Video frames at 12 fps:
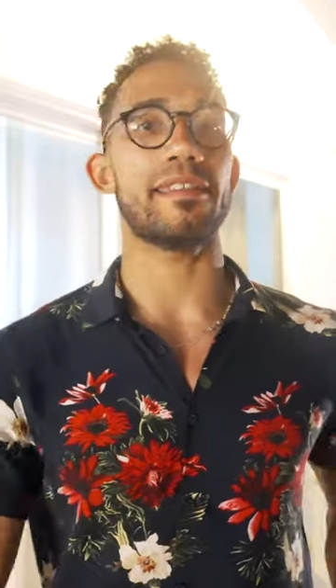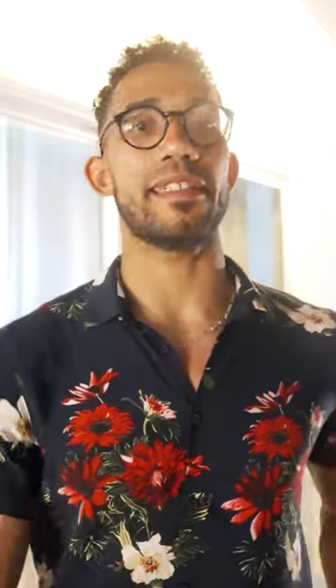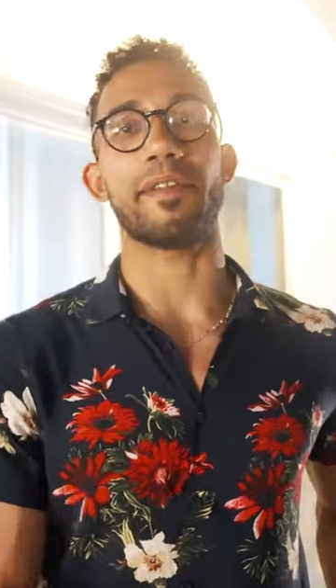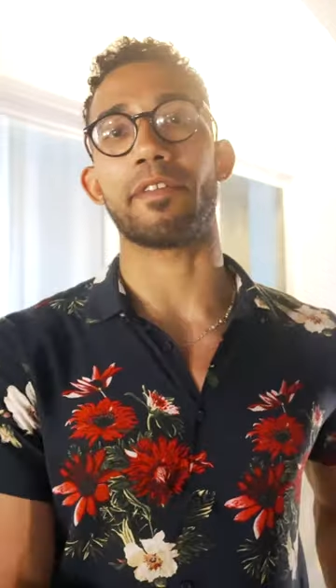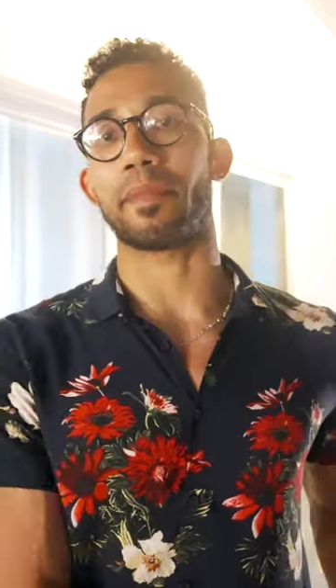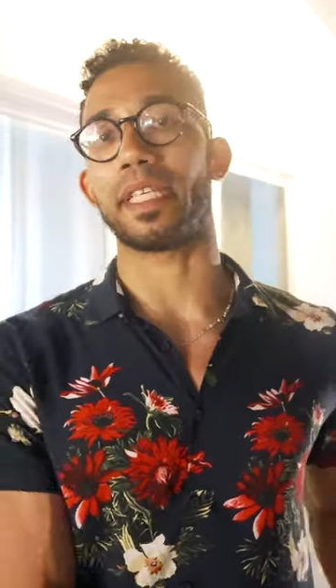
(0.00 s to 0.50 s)
and
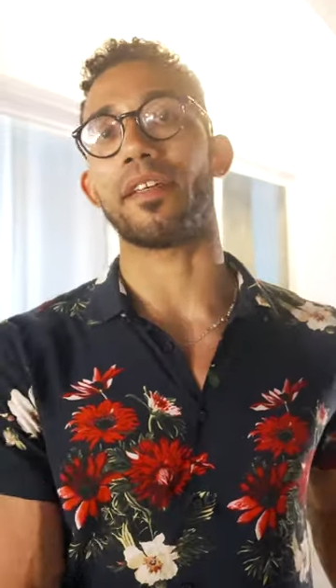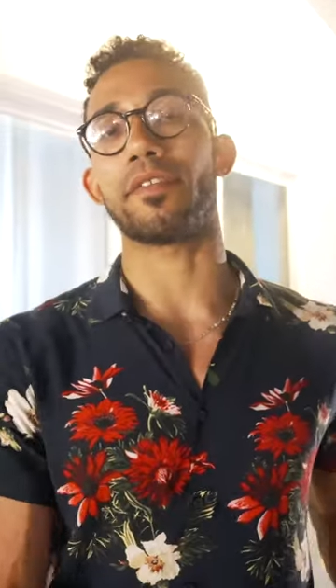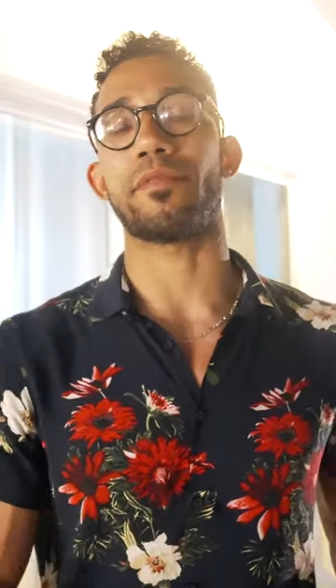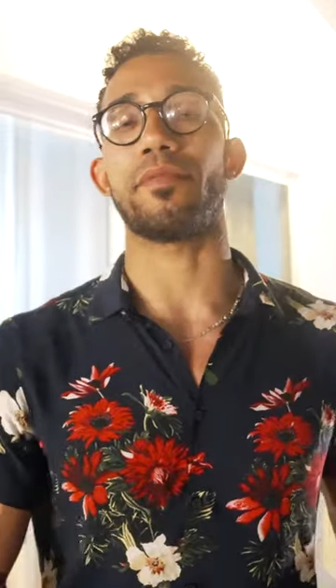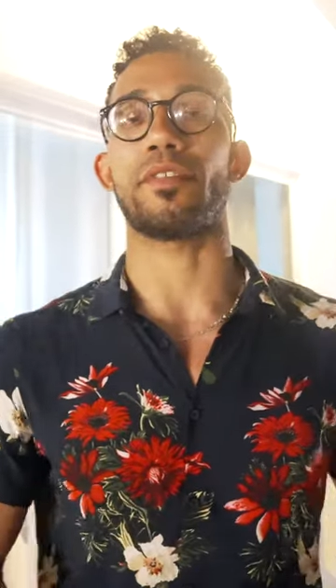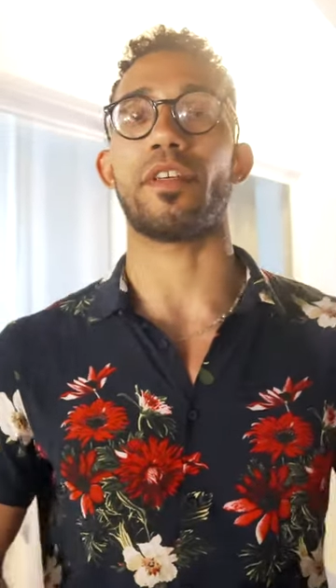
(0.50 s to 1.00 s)
everybody else
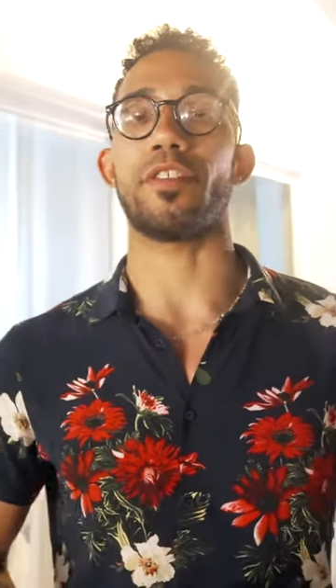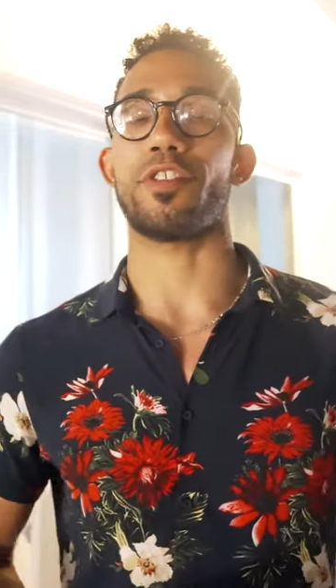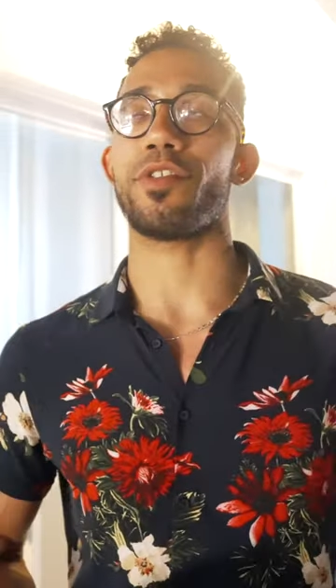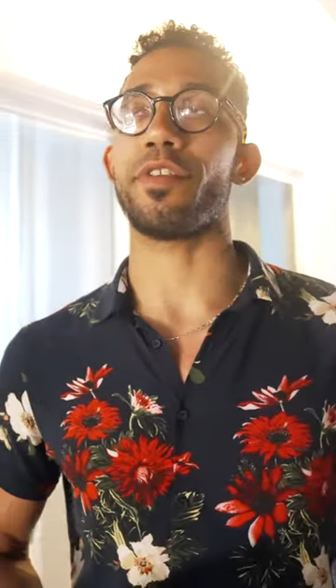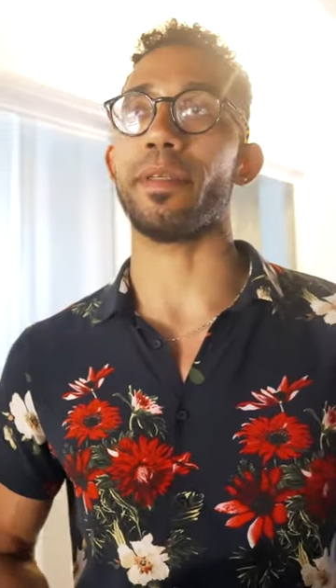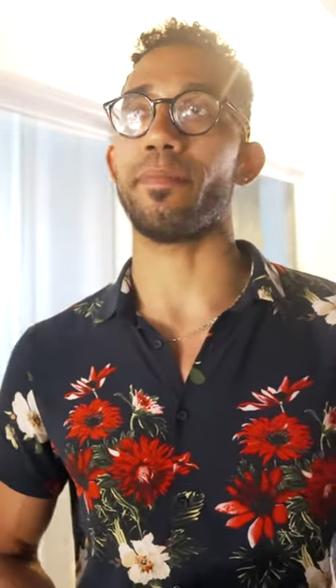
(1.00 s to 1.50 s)
who's on the
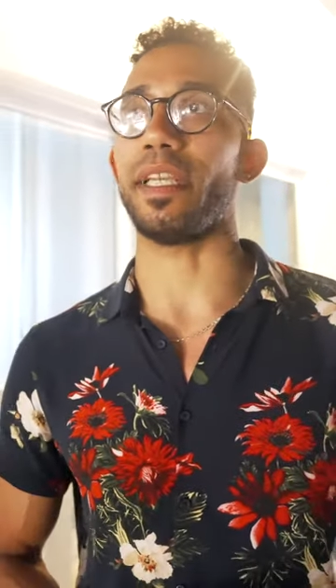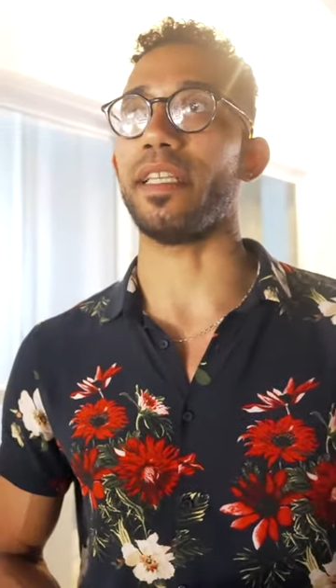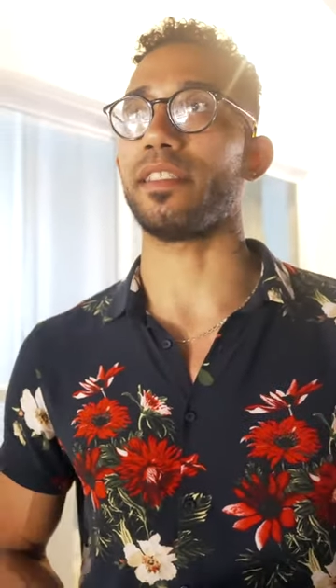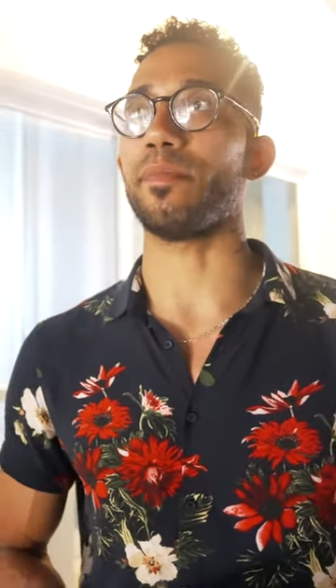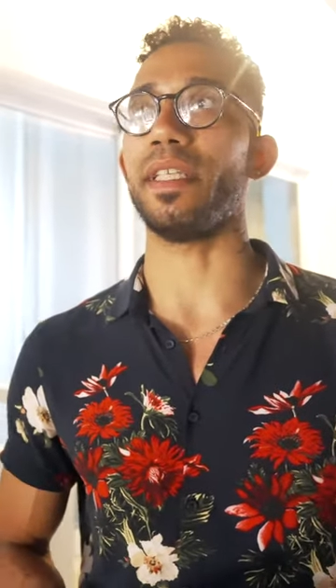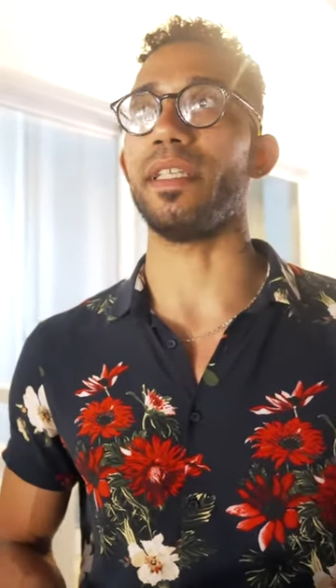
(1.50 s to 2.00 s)
trip,
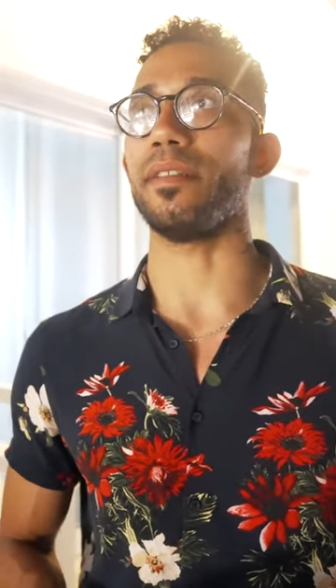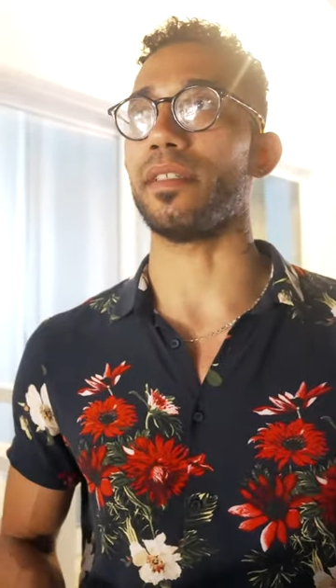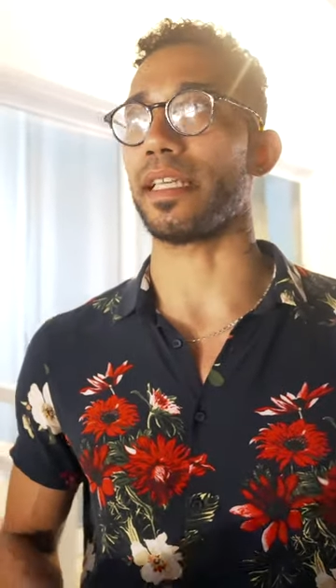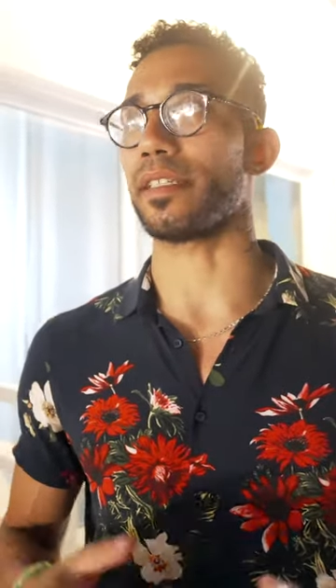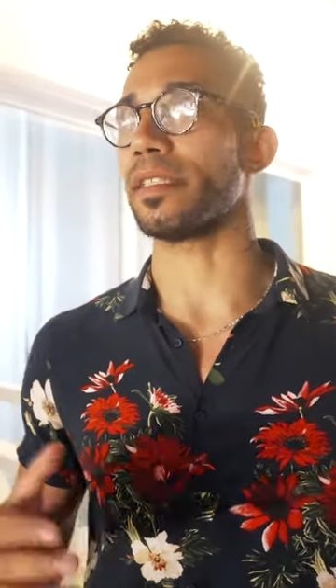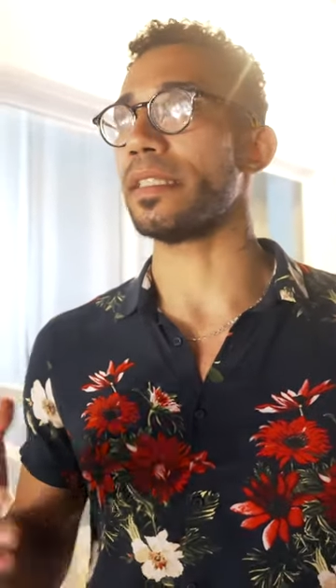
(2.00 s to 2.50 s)
it's been
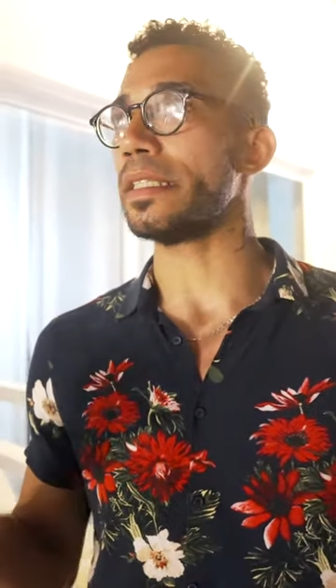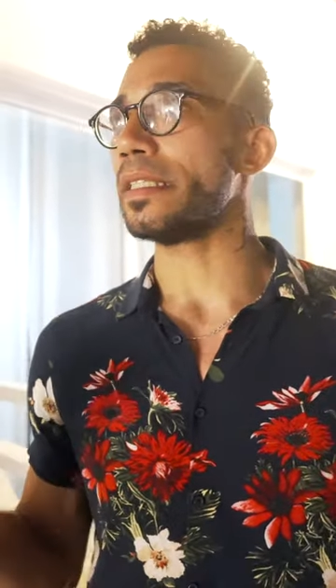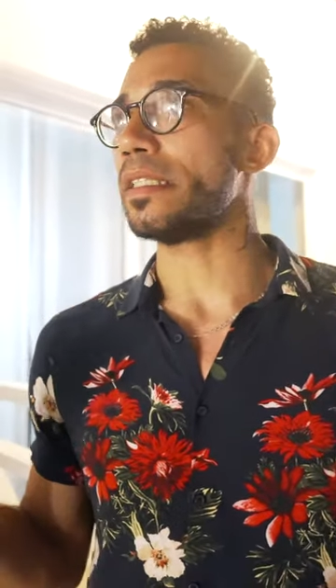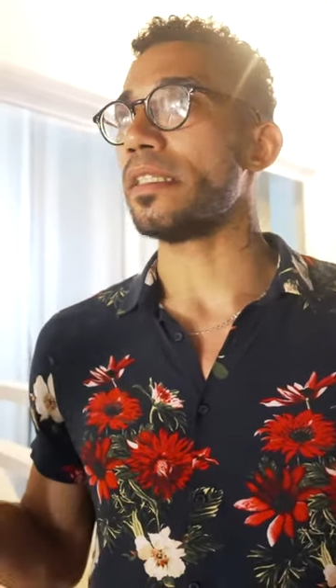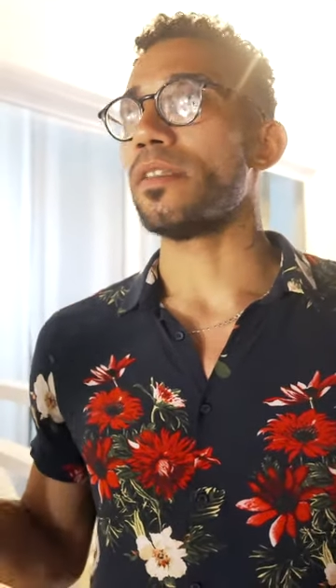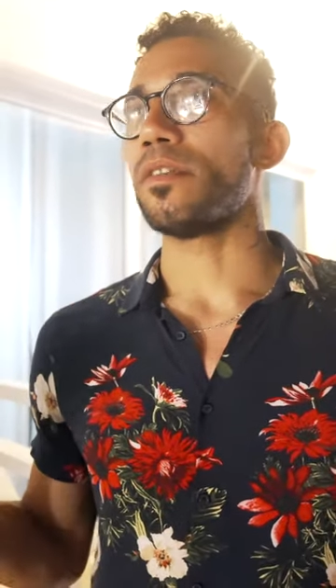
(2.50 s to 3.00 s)
like
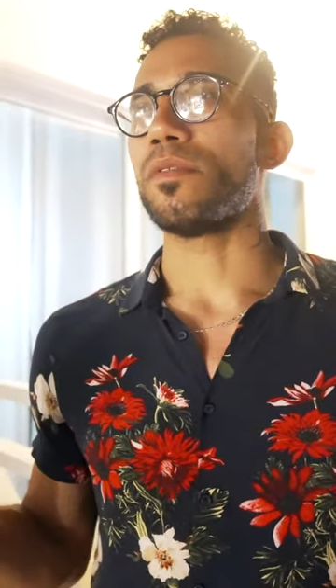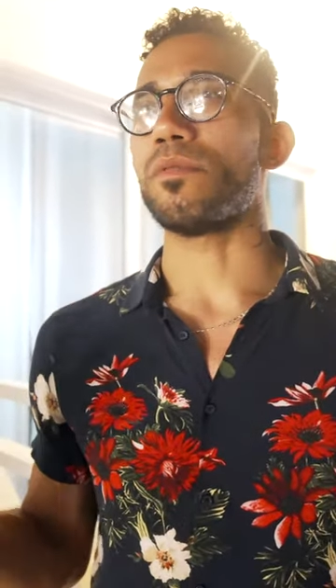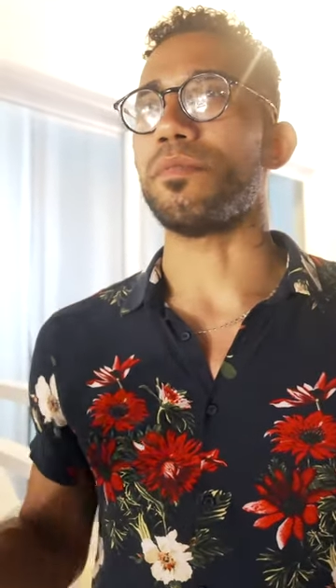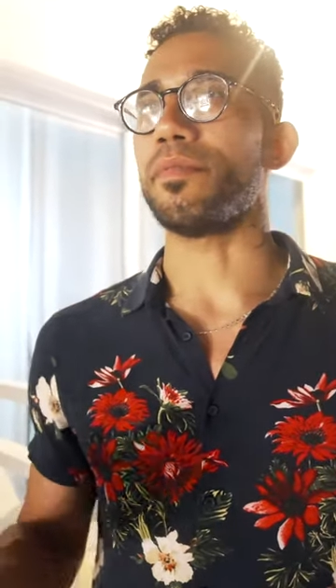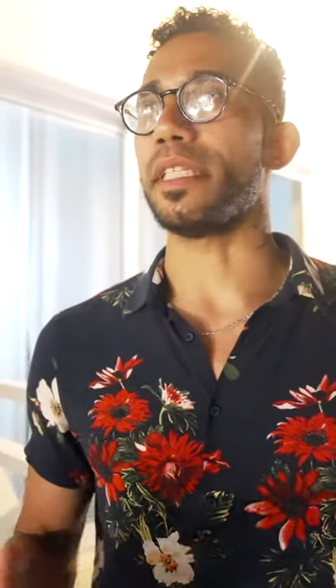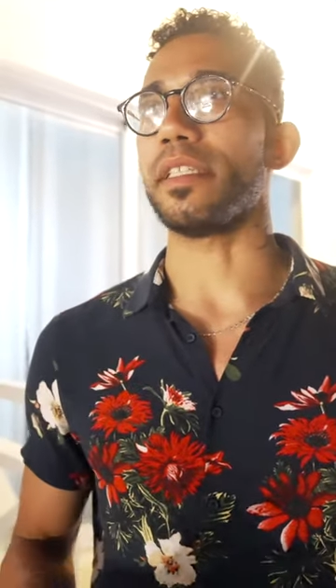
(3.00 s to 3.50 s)

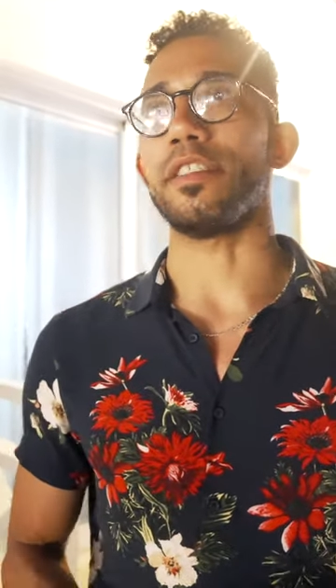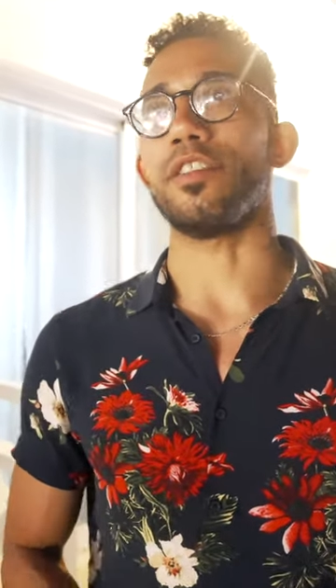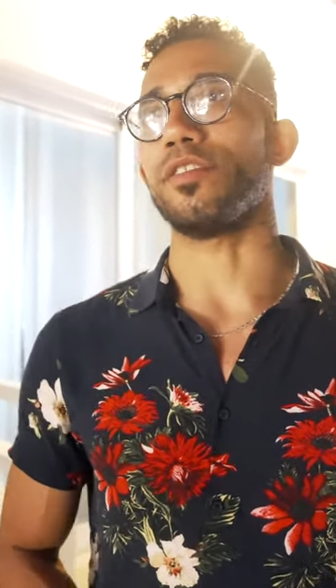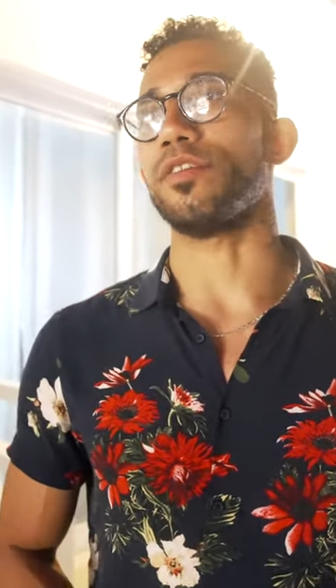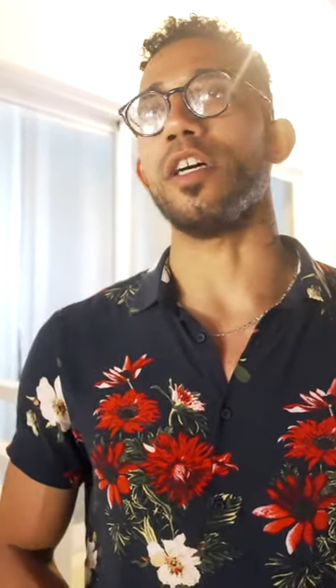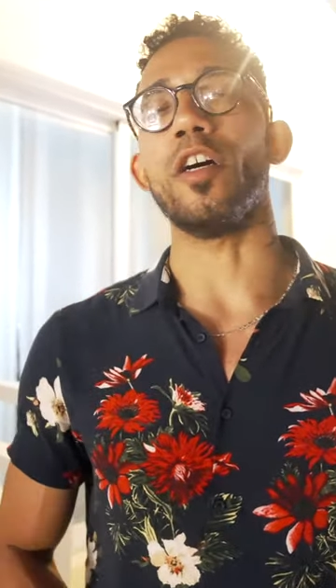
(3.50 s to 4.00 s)
really
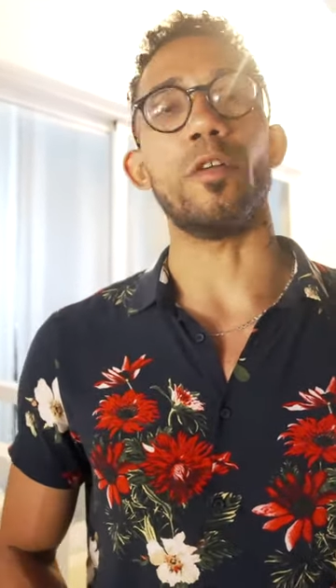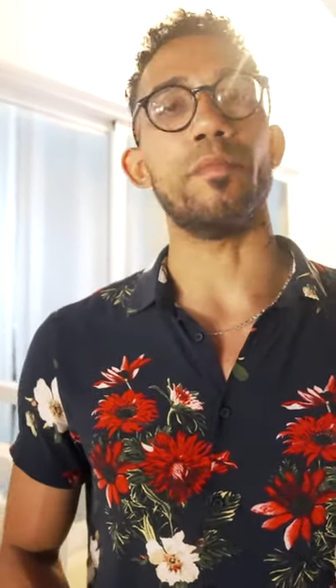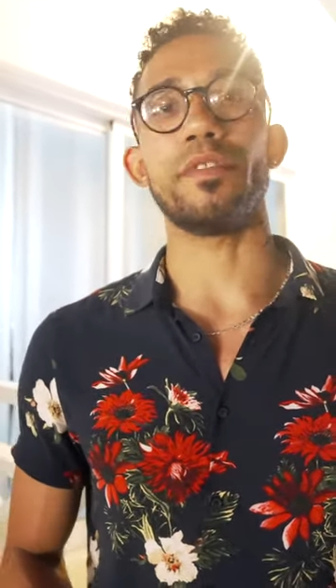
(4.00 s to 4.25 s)
just dope.